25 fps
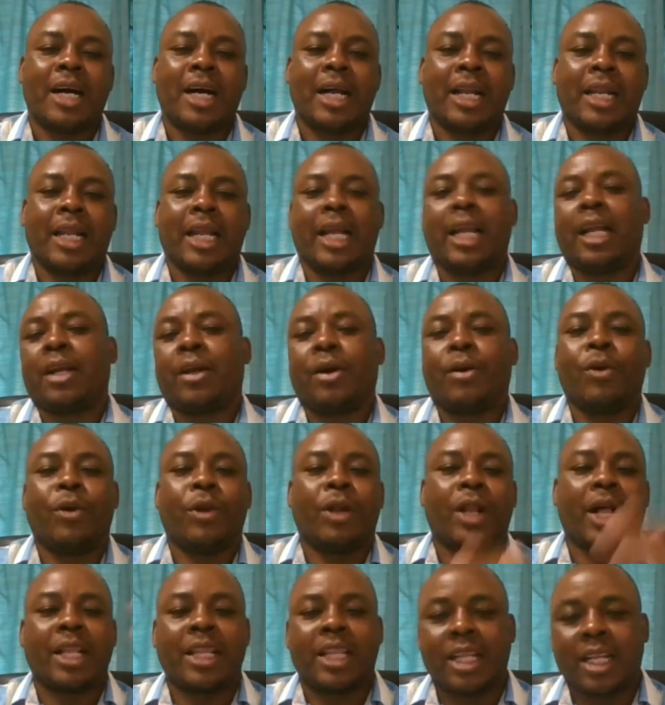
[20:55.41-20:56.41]
like
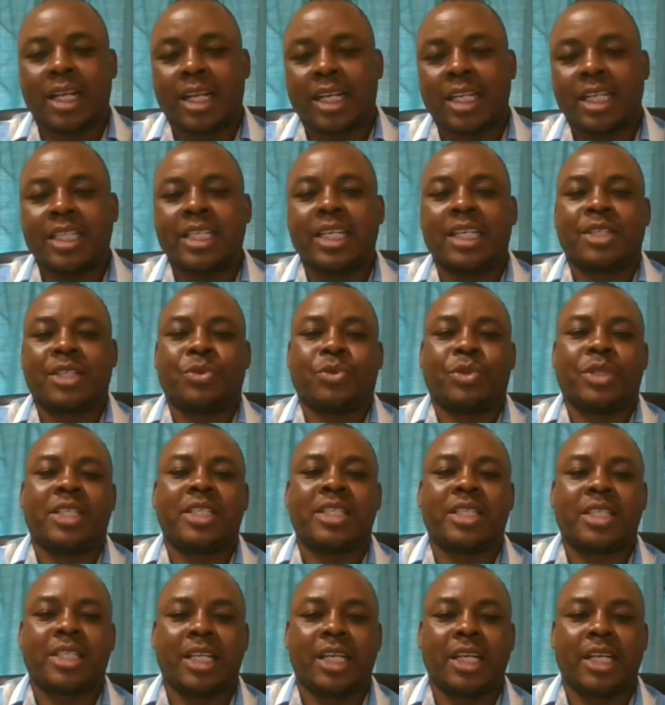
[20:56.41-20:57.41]
all other leaders we
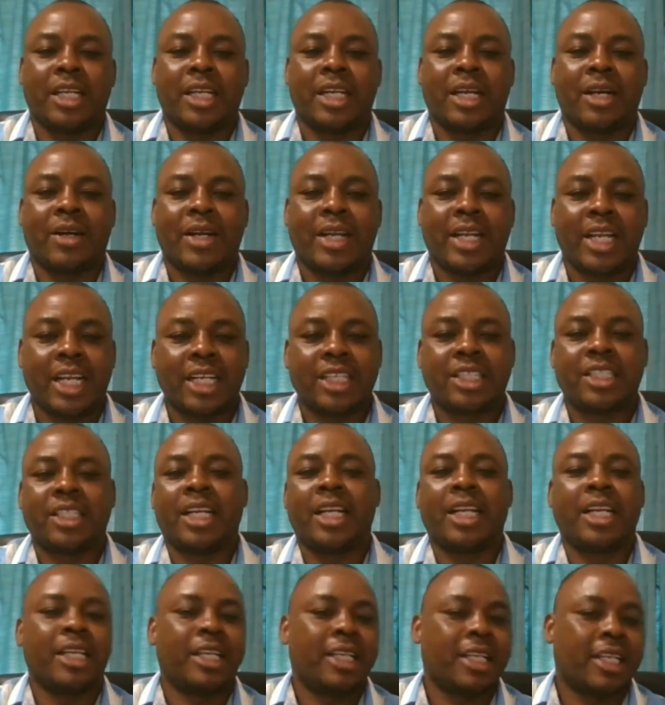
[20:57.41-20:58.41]
see in our
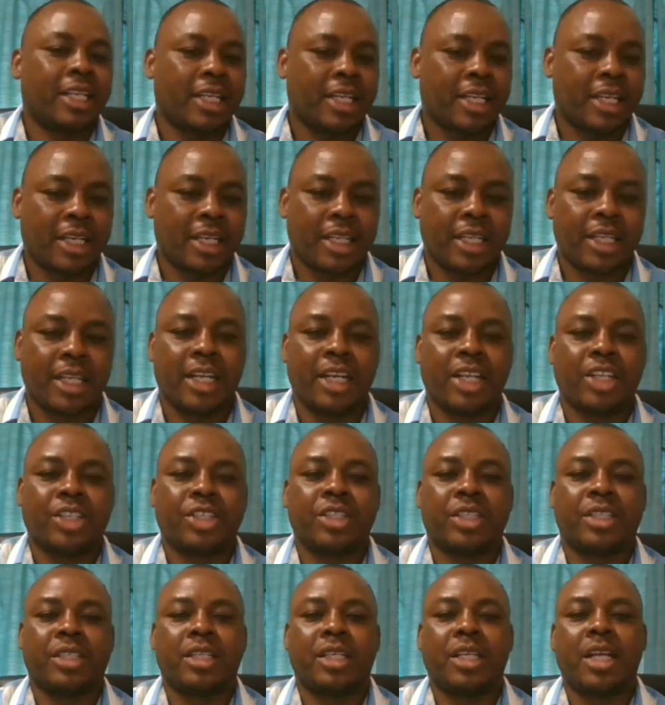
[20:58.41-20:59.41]
nation, in
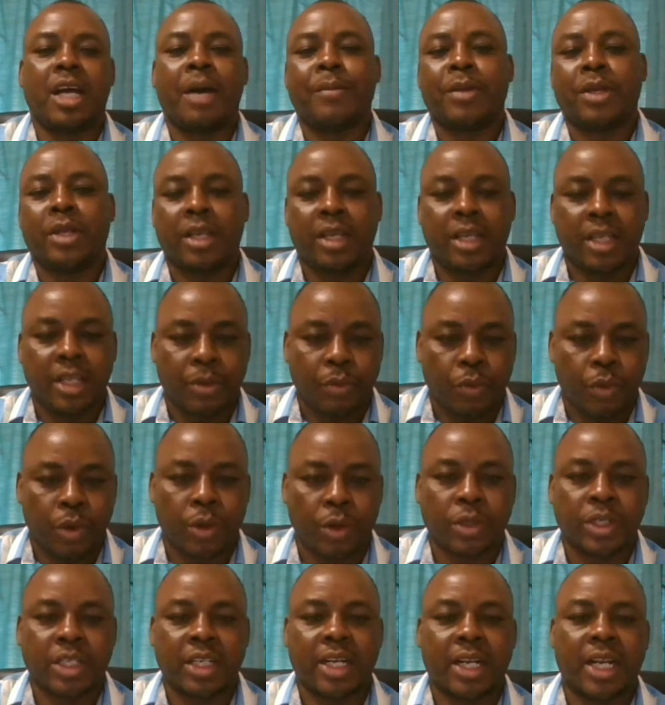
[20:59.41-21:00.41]
the
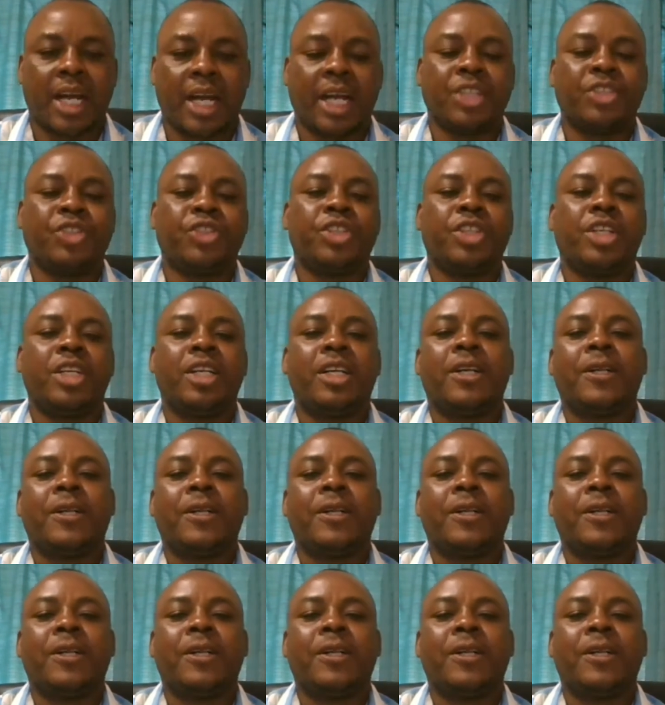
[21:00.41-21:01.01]
world at large,